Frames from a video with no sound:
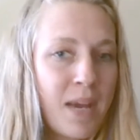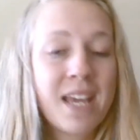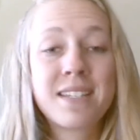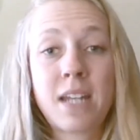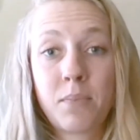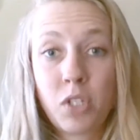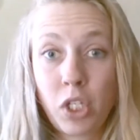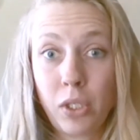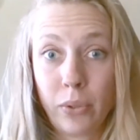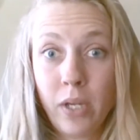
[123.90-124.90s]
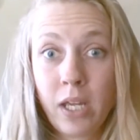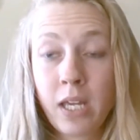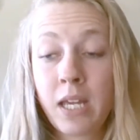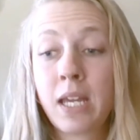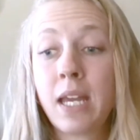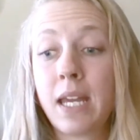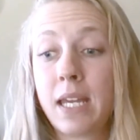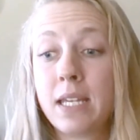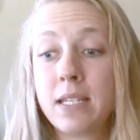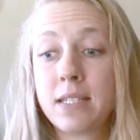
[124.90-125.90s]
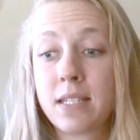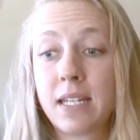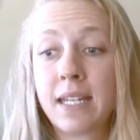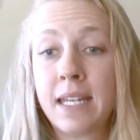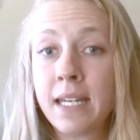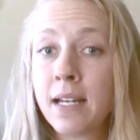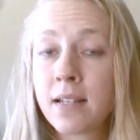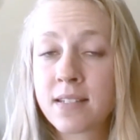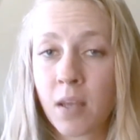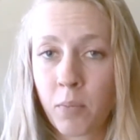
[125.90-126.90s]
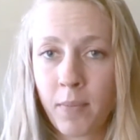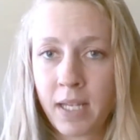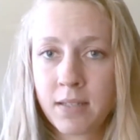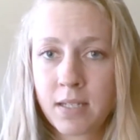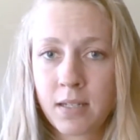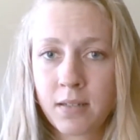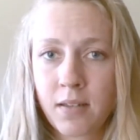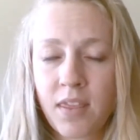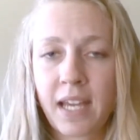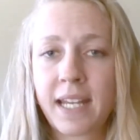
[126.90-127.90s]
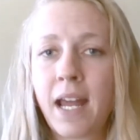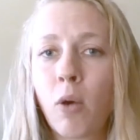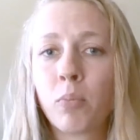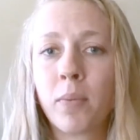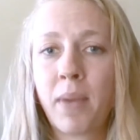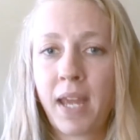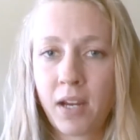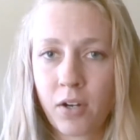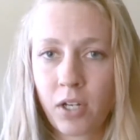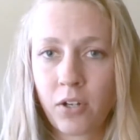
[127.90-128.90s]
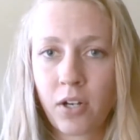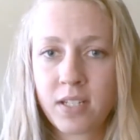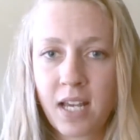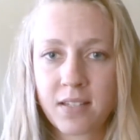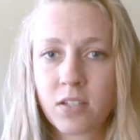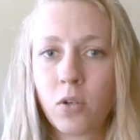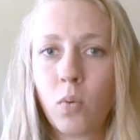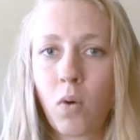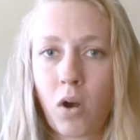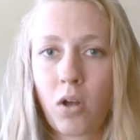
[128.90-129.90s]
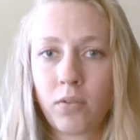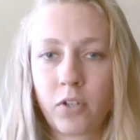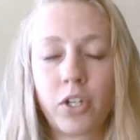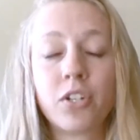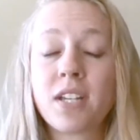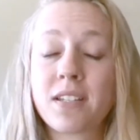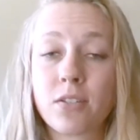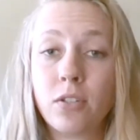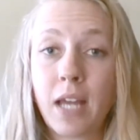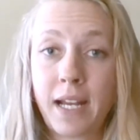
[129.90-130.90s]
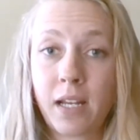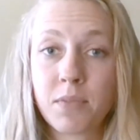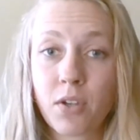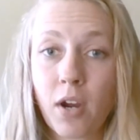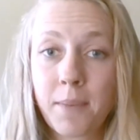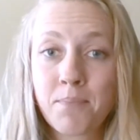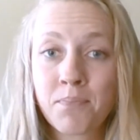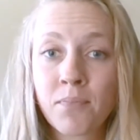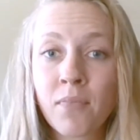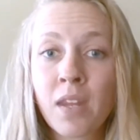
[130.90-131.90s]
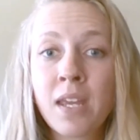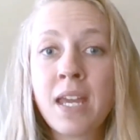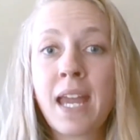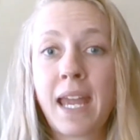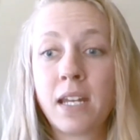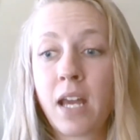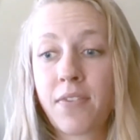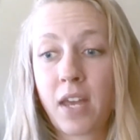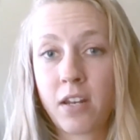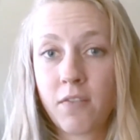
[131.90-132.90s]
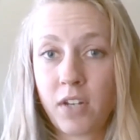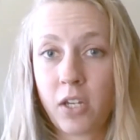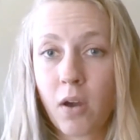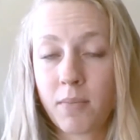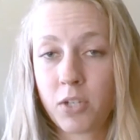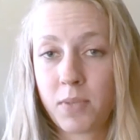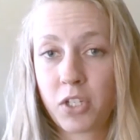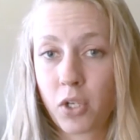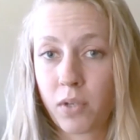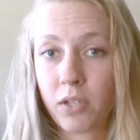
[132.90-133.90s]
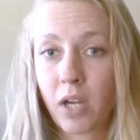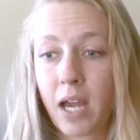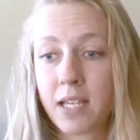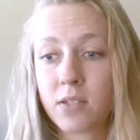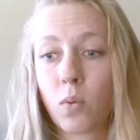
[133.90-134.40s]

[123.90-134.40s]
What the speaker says: Step two is get a supplement that can help repair your intestinal wall, or your intestinal lining, And at the end of the video, I'm going to be showing you guys